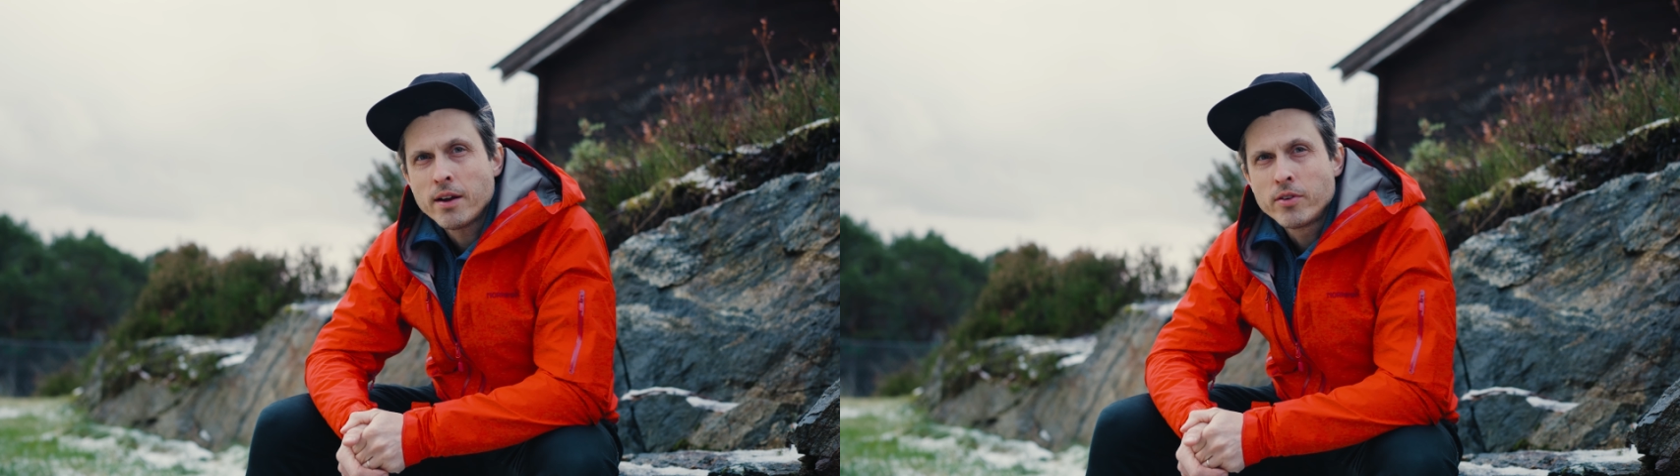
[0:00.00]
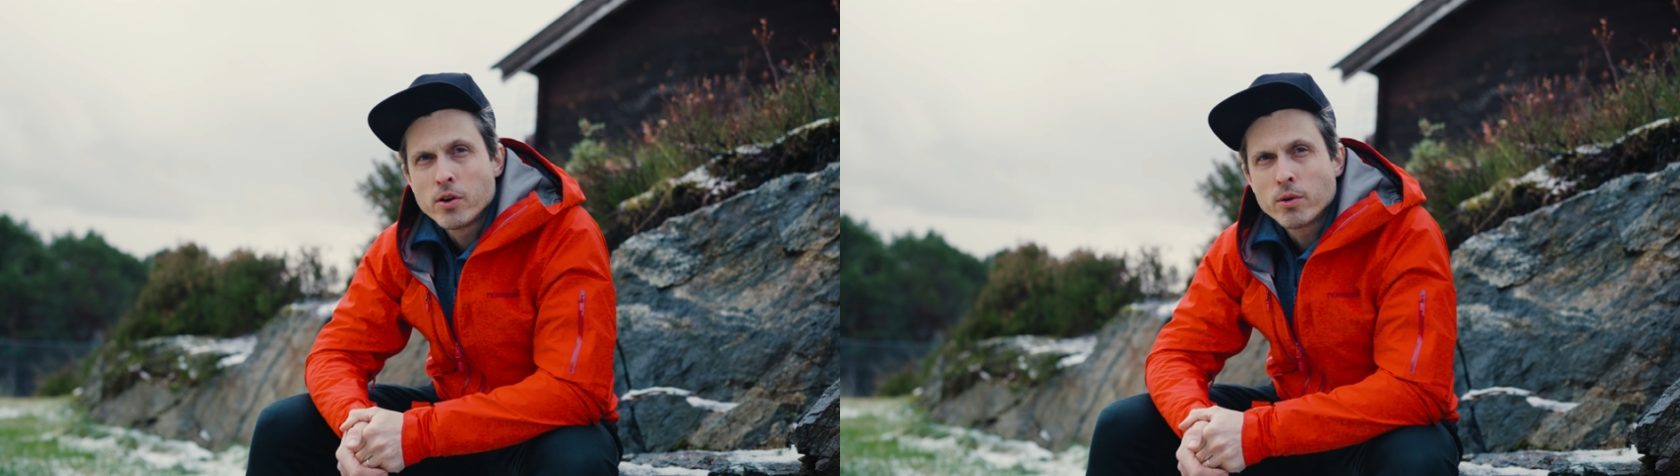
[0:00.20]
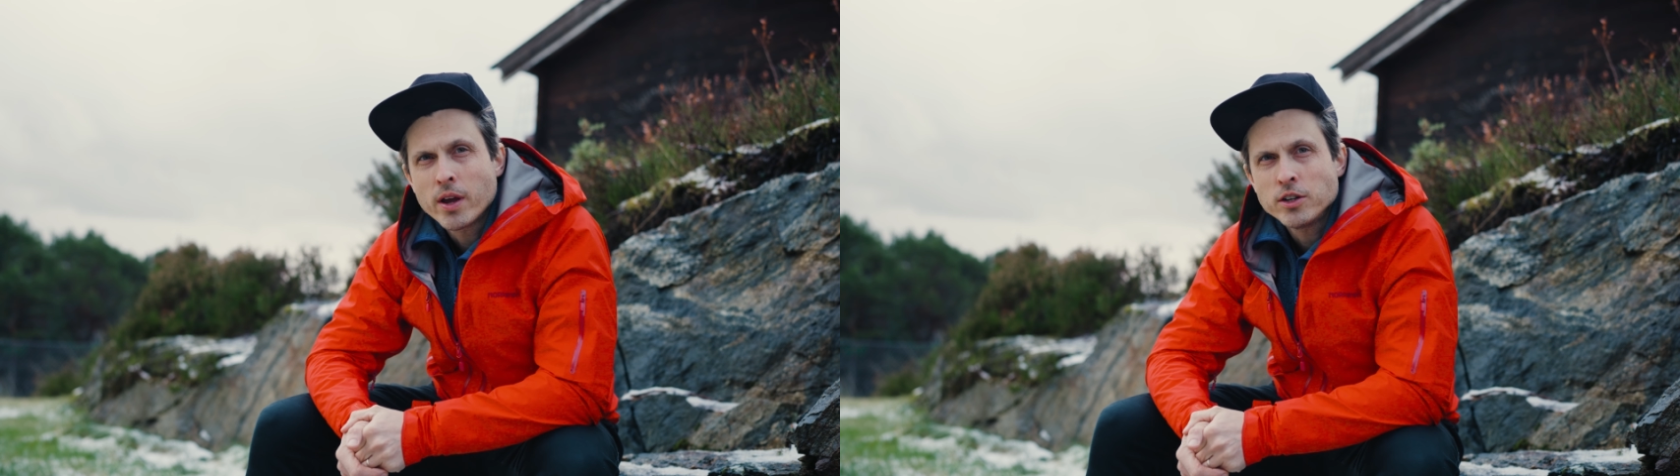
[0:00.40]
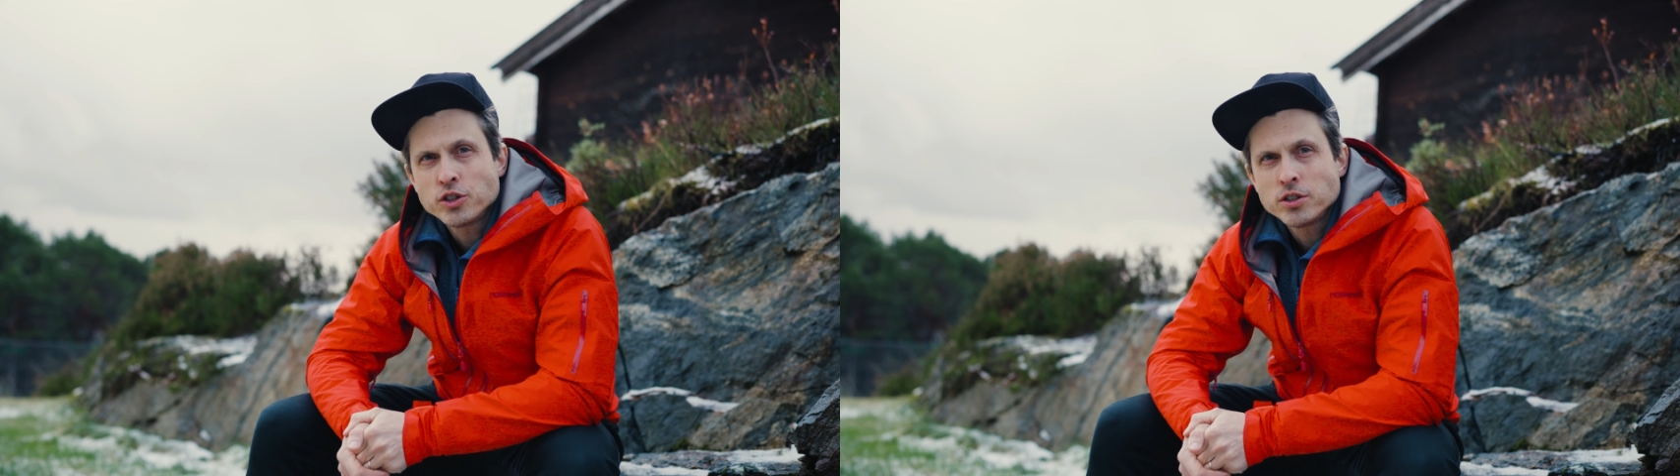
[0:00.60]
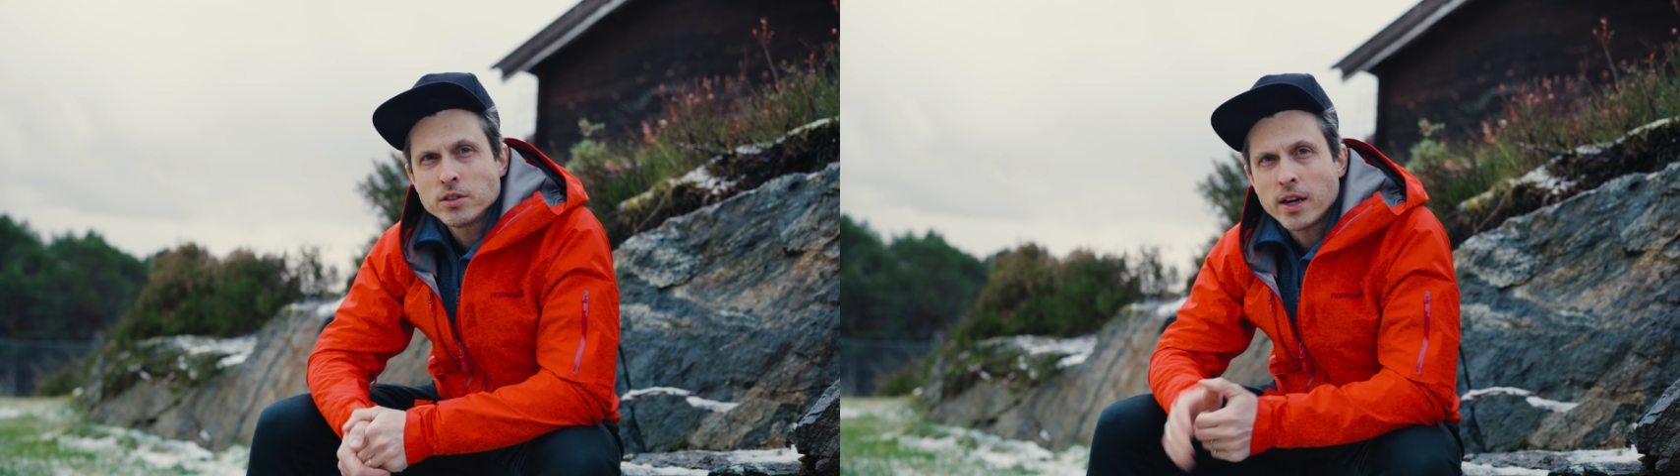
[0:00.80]
every
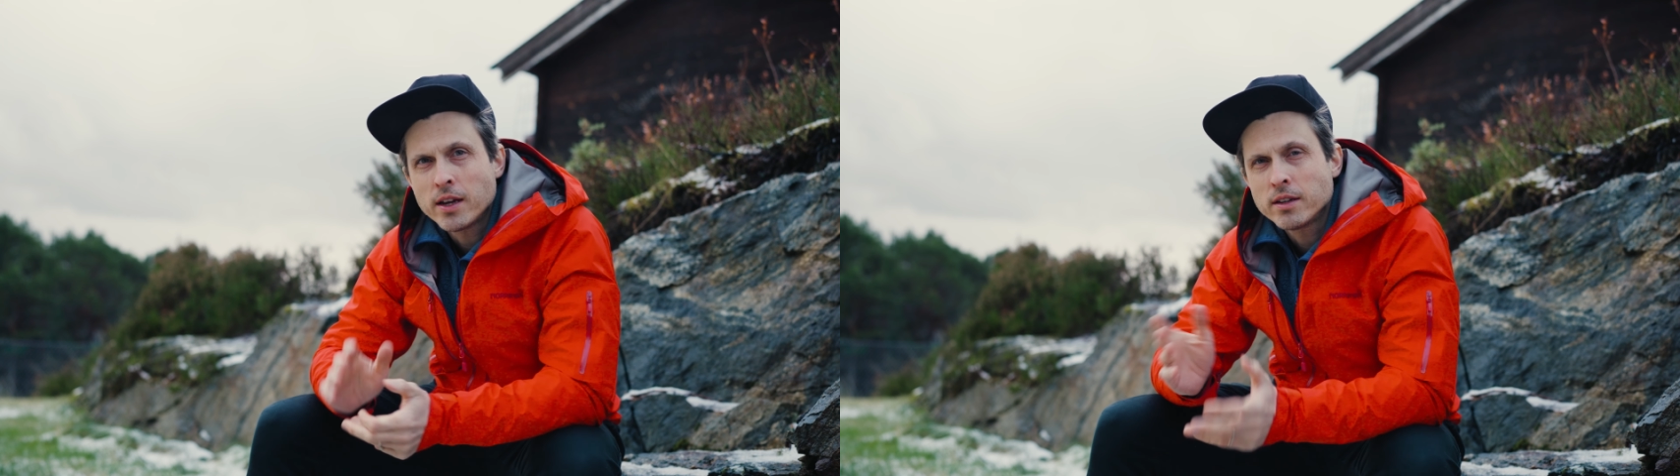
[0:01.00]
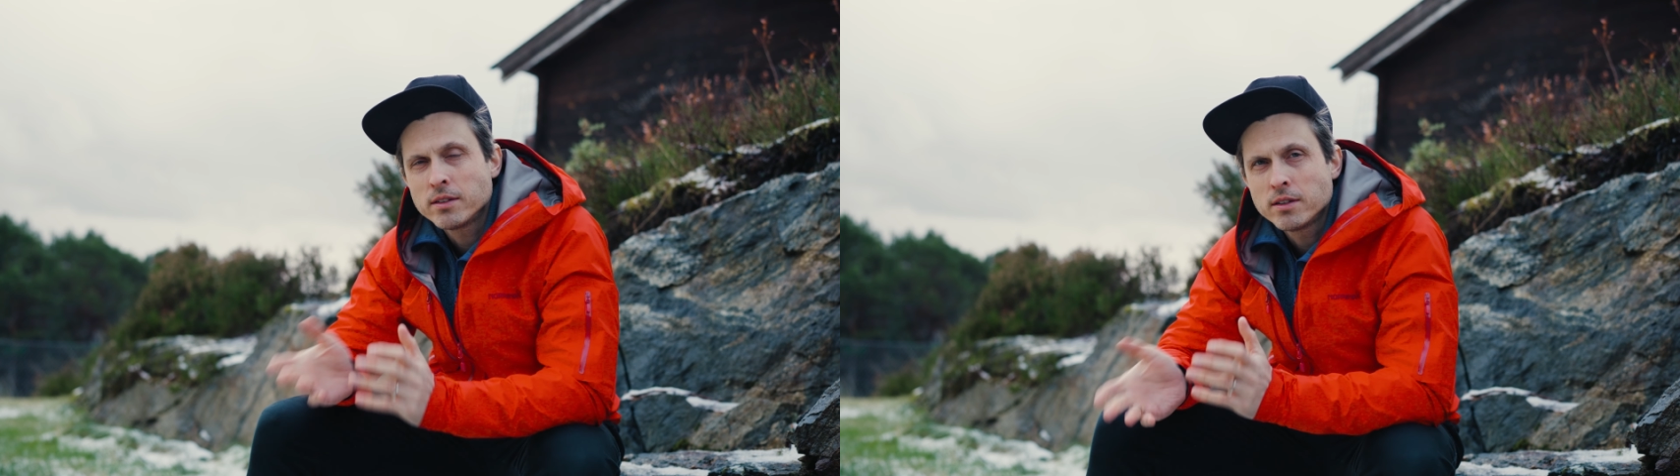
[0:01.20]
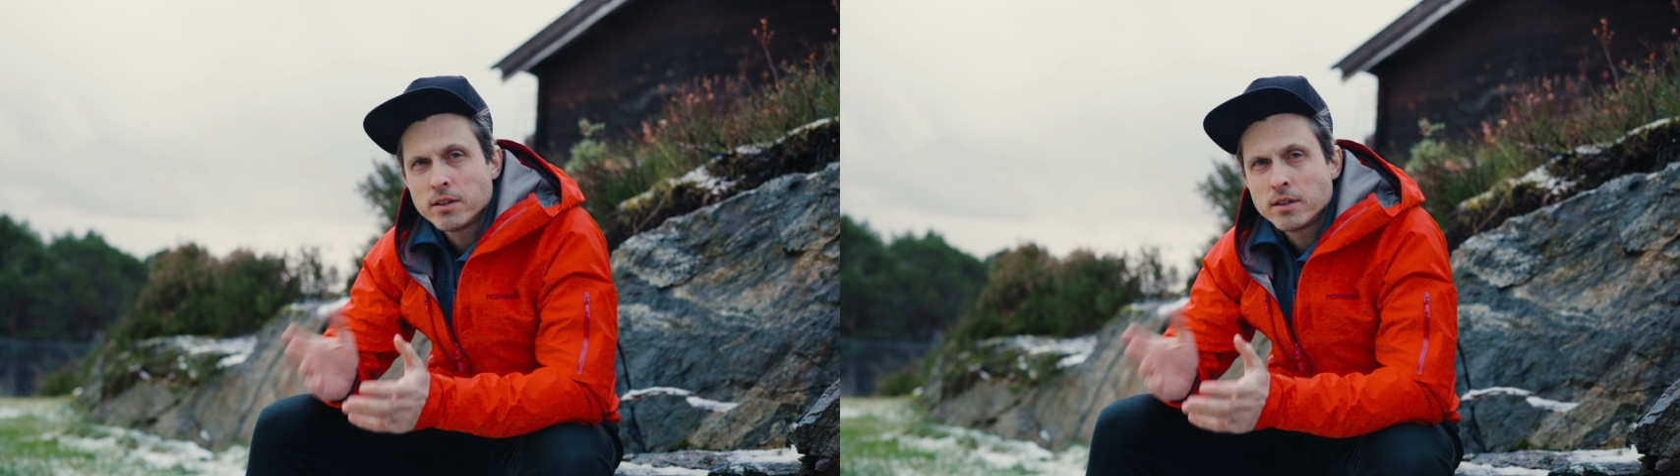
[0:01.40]
occasion, and